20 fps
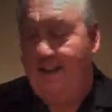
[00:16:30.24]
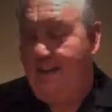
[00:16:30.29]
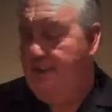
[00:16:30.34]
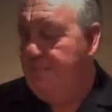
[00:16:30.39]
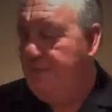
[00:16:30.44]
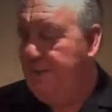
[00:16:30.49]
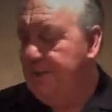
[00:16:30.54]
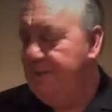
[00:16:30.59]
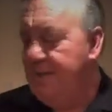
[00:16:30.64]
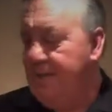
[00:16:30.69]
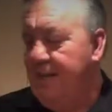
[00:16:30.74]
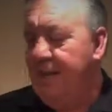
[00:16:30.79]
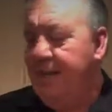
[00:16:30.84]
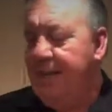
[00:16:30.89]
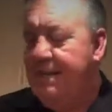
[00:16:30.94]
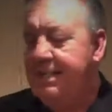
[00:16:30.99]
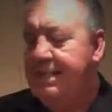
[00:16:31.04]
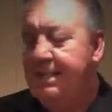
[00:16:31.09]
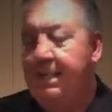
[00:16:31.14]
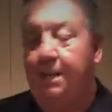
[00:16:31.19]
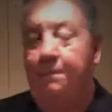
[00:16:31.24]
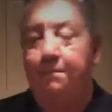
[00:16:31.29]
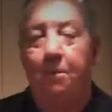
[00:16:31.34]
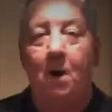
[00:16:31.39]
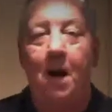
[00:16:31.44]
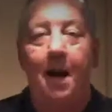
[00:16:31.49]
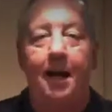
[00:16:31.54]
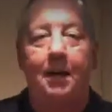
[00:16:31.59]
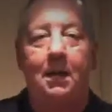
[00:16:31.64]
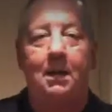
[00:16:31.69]
But it's a nice thick
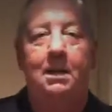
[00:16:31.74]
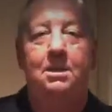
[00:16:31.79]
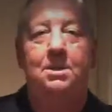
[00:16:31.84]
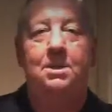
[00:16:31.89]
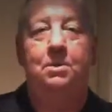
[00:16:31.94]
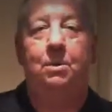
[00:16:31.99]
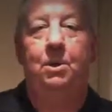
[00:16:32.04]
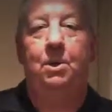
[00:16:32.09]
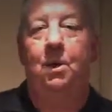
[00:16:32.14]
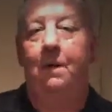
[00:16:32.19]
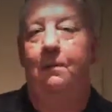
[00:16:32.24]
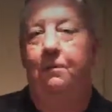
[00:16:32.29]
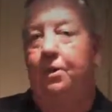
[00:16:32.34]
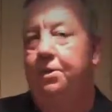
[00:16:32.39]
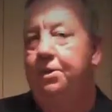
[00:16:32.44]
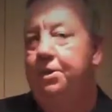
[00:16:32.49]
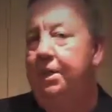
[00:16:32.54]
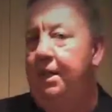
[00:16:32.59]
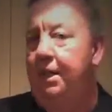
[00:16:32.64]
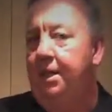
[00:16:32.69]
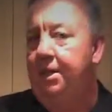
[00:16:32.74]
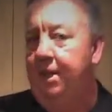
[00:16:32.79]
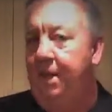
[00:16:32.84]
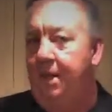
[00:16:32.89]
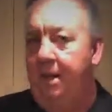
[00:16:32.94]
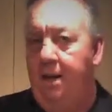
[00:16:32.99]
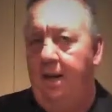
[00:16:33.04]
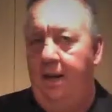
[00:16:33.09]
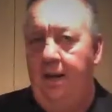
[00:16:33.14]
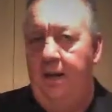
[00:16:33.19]
product, so we don't have to use any
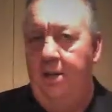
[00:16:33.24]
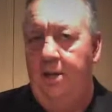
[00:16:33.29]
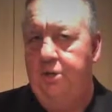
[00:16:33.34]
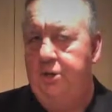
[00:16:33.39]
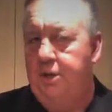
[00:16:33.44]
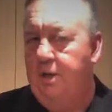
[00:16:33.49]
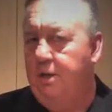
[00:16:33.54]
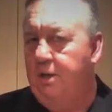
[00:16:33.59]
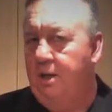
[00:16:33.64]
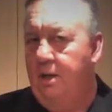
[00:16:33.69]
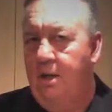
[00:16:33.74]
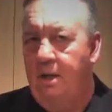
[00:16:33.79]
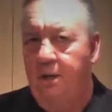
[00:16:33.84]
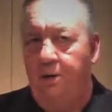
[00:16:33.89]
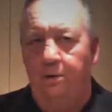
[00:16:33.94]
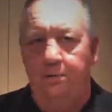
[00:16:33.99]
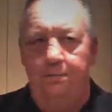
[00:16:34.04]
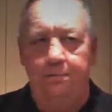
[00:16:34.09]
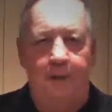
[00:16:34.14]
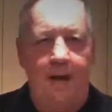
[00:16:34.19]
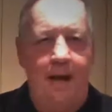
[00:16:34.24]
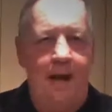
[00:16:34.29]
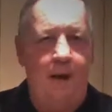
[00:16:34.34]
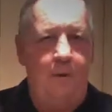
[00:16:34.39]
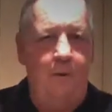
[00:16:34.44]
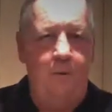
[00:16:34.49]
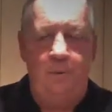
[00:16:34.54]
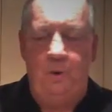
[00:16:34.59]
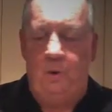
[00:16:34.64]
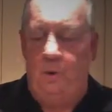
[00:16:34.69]
thickening agent, no
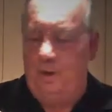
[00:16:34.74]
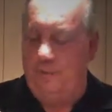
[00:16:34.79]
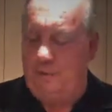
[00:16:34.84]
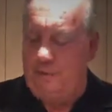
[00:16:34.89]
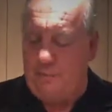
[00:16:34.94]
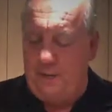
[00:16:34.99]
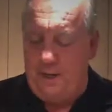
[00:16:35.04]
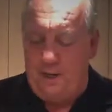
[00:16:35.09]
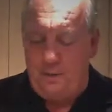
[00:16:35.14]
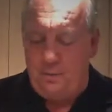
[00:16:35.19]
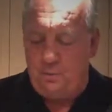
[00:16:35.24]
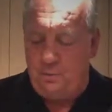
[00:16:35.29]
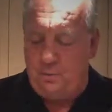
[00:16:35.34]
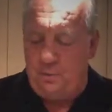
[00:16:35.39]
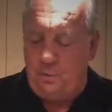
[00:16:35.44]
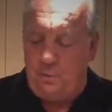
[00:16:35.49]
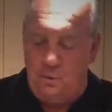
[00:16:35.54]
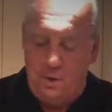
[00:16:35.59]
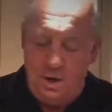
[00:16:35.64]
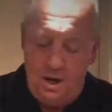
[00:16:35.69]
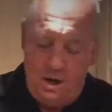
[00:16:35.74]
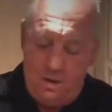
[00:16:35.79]
flour, we don't have to make a roux.